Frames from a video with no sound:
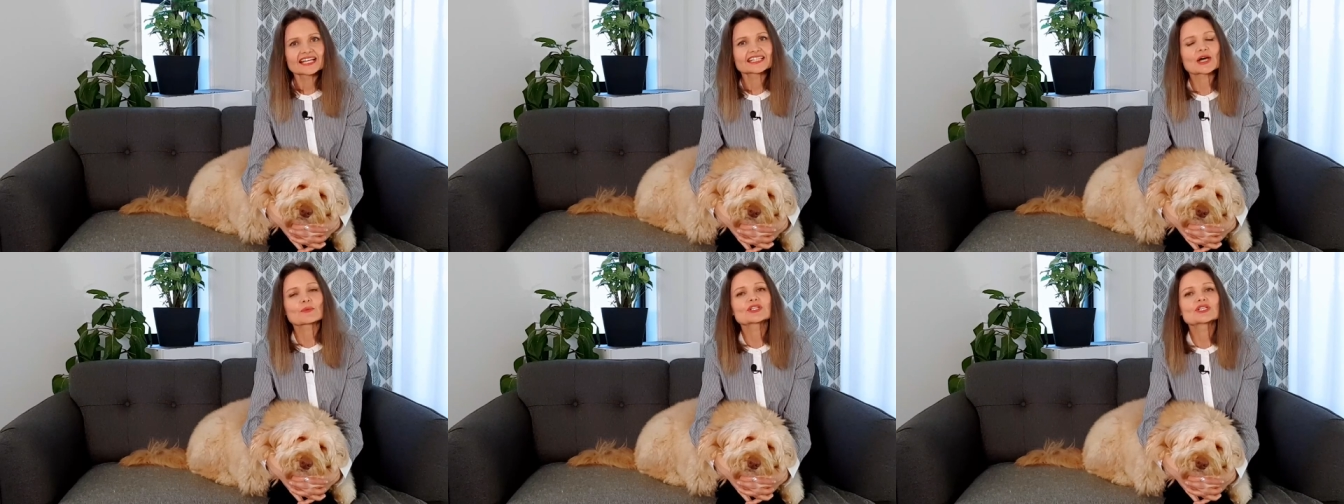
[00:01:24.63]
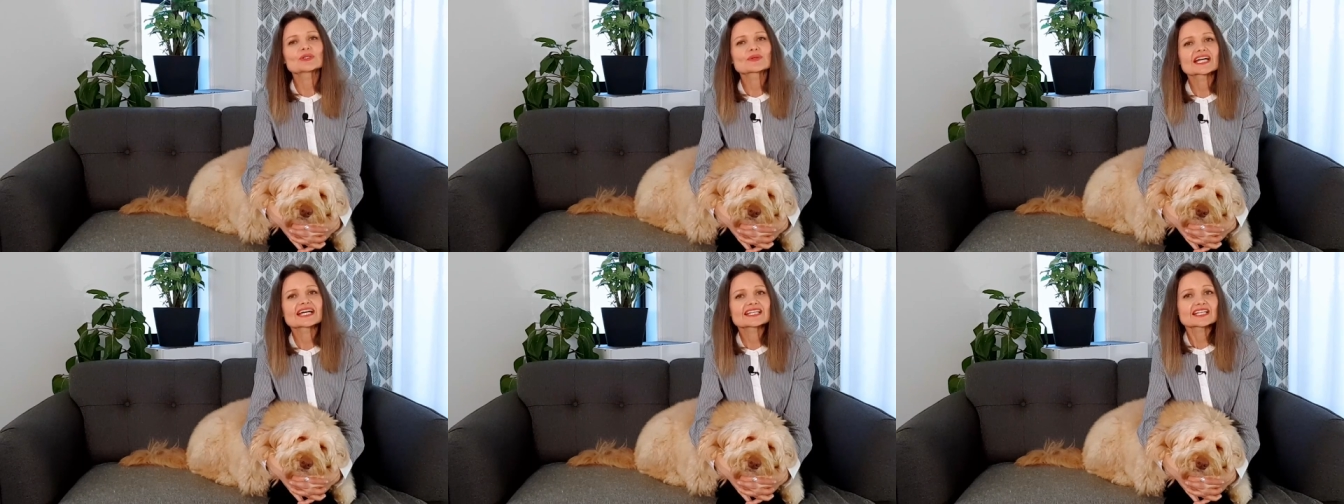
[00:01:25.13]
Now, when you
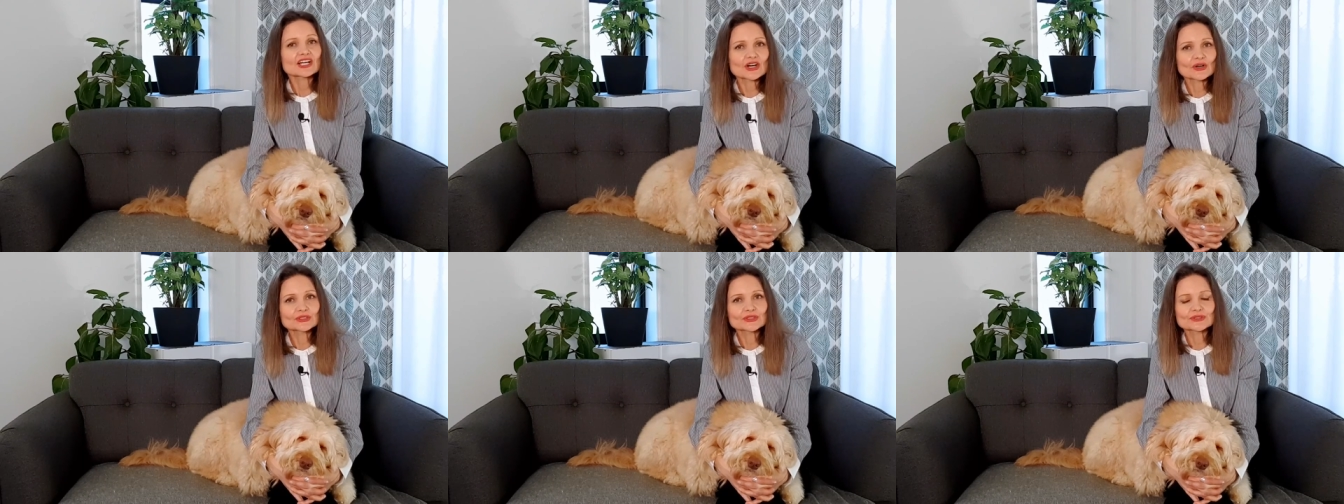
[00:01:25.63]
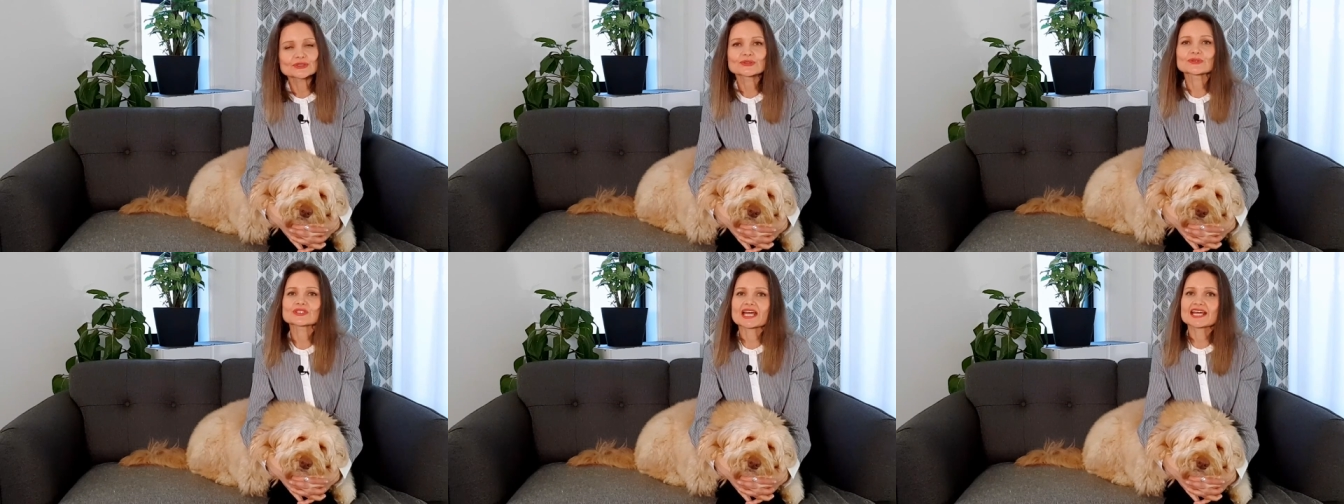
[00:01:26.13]
look at golden
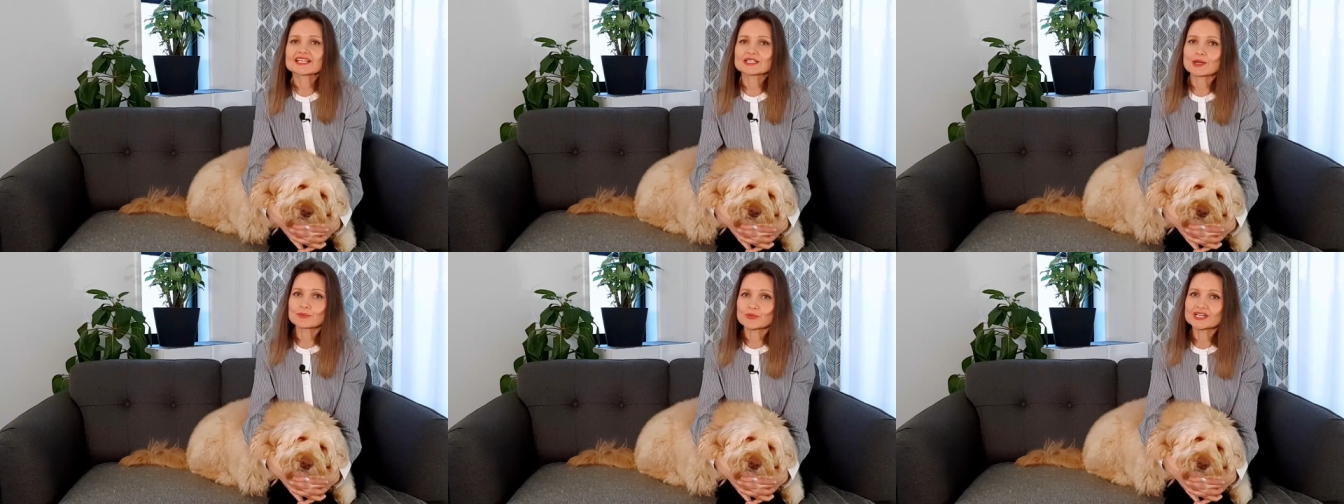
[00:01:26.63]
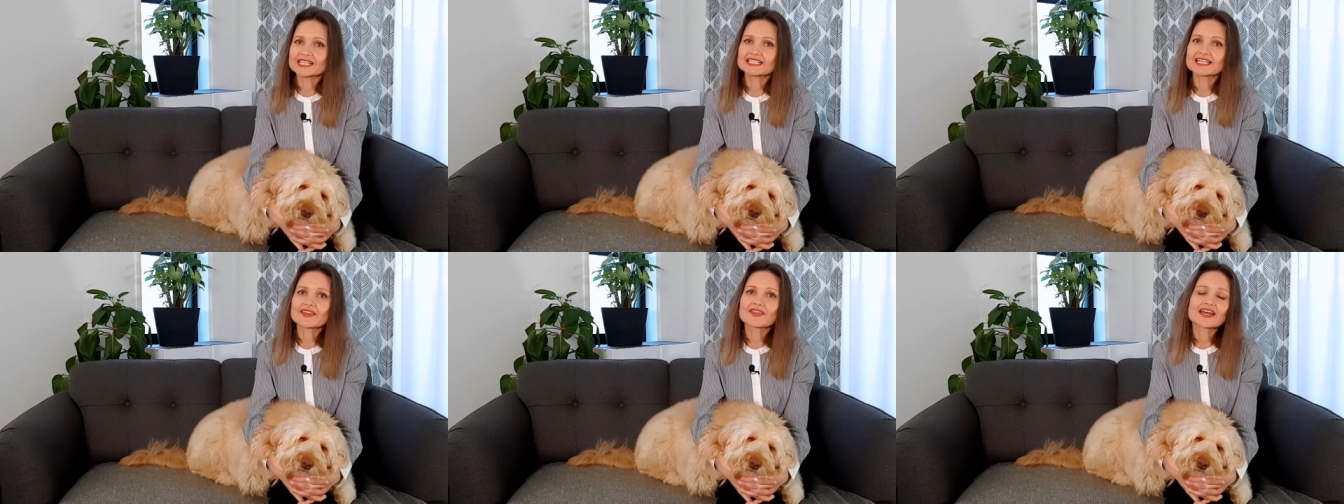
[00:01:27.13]
doodles as a
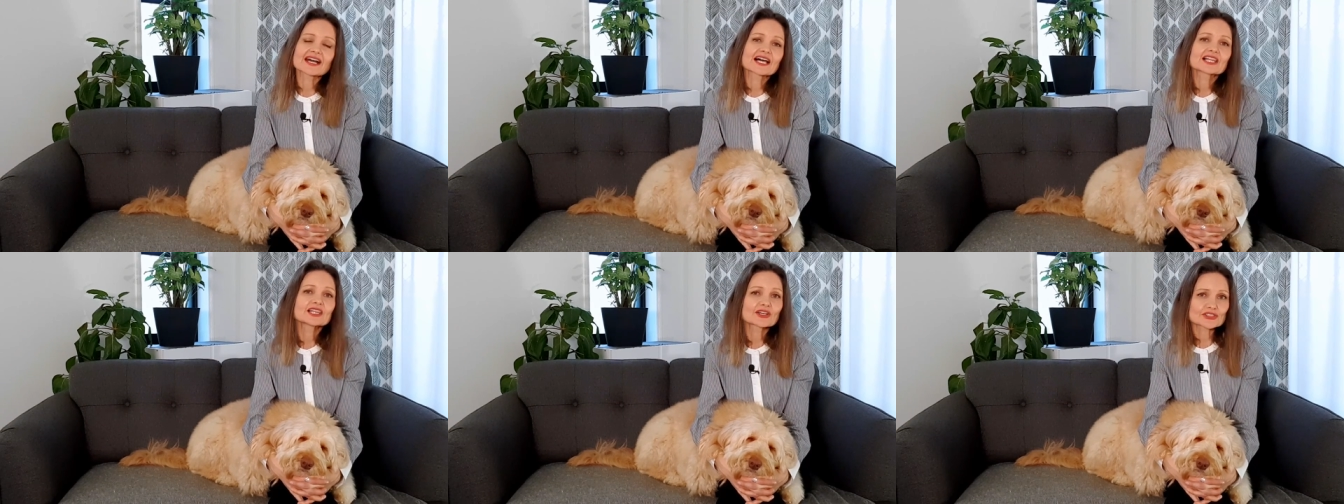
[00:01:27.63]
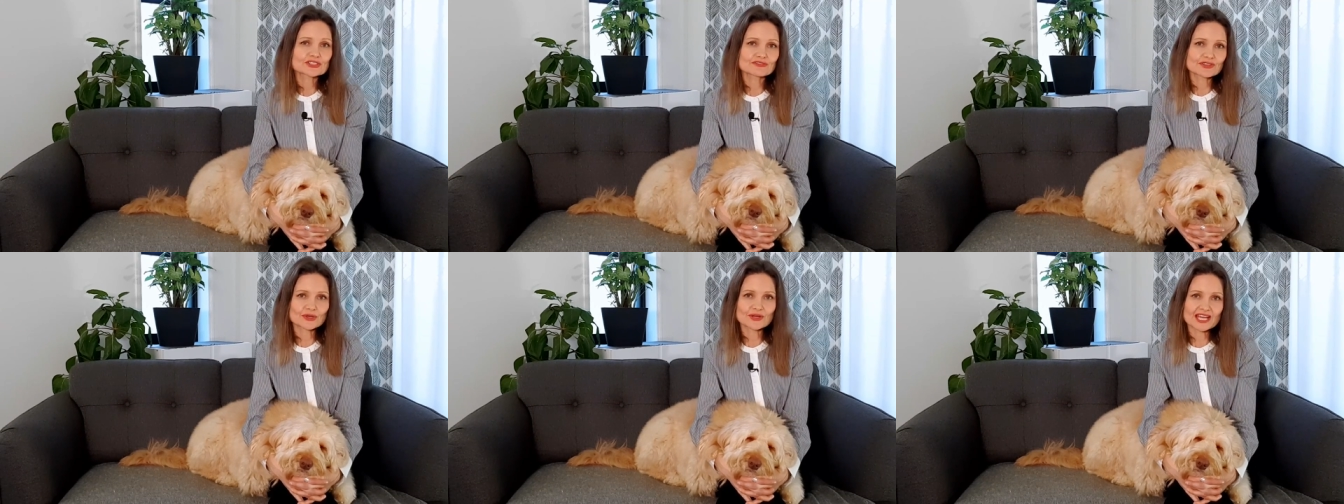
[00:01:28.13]
breed, there are lots of
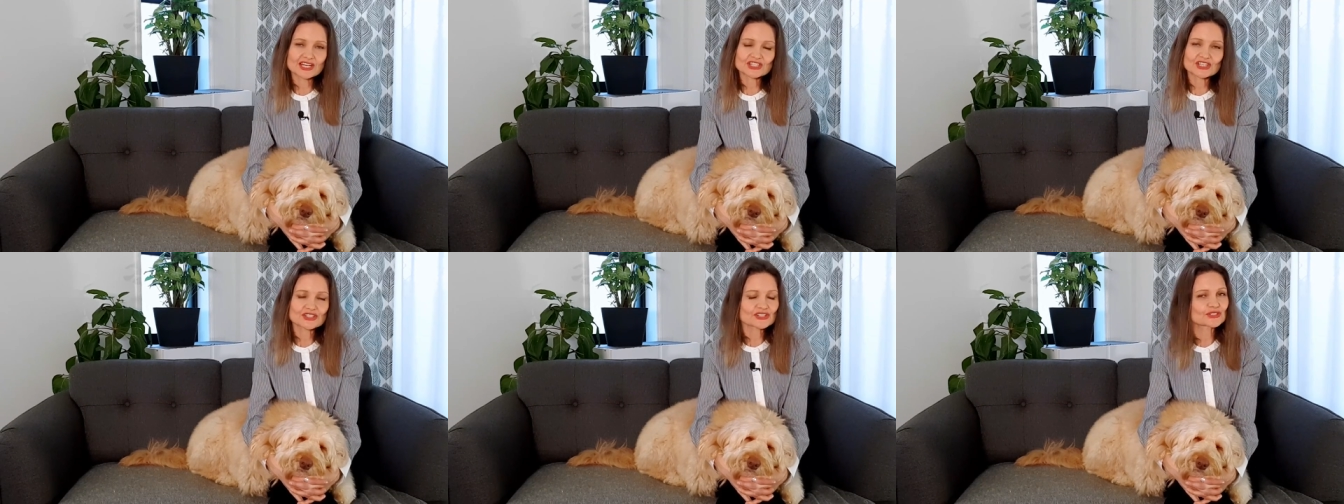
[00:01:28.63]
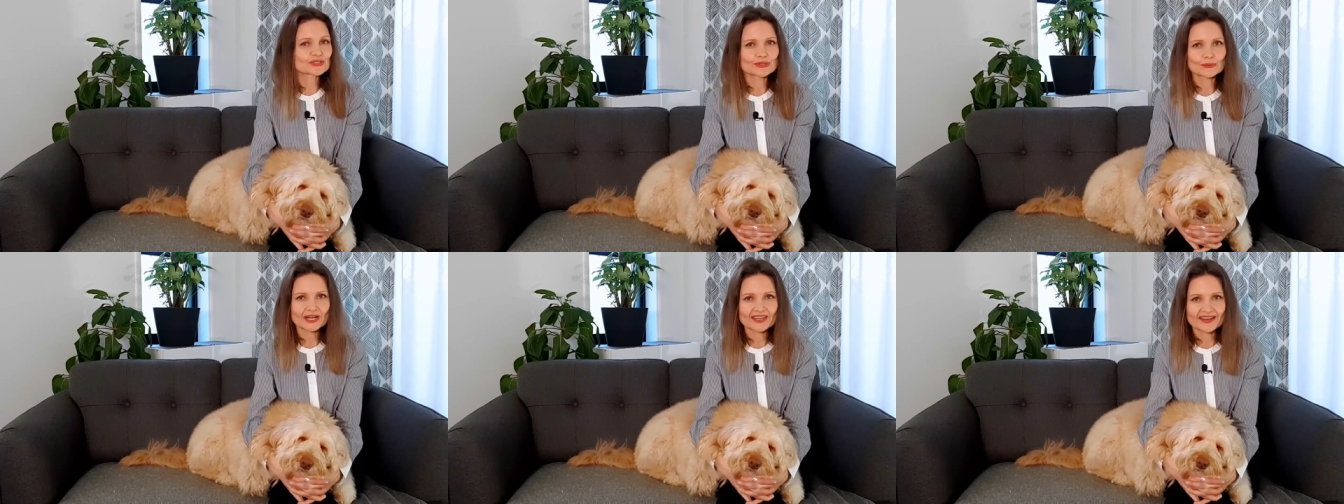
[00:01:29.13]
variations to
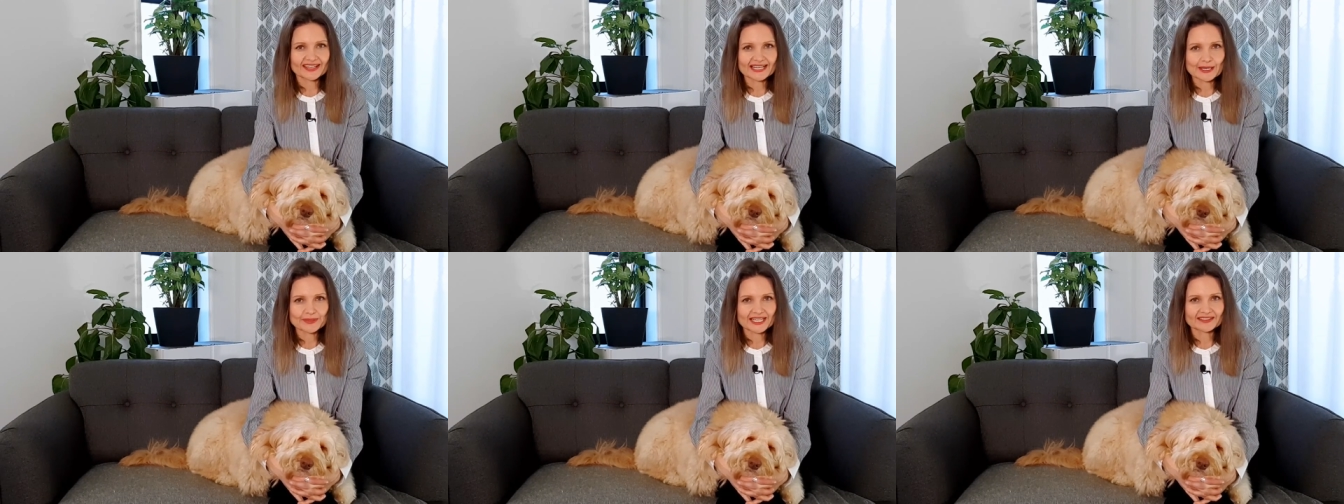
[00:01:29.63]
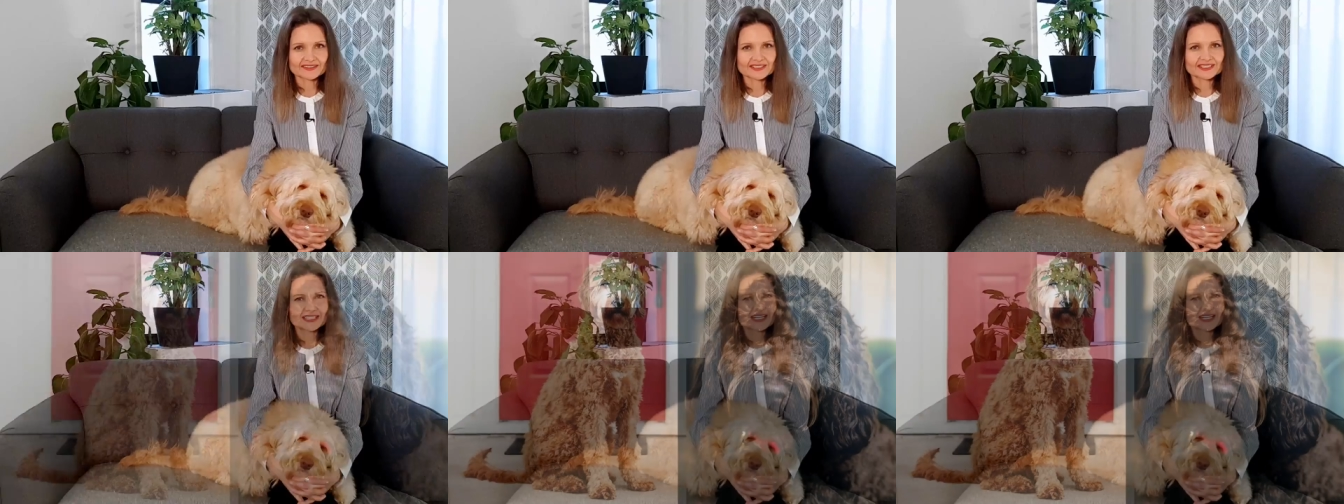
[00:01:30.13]
the way they come out.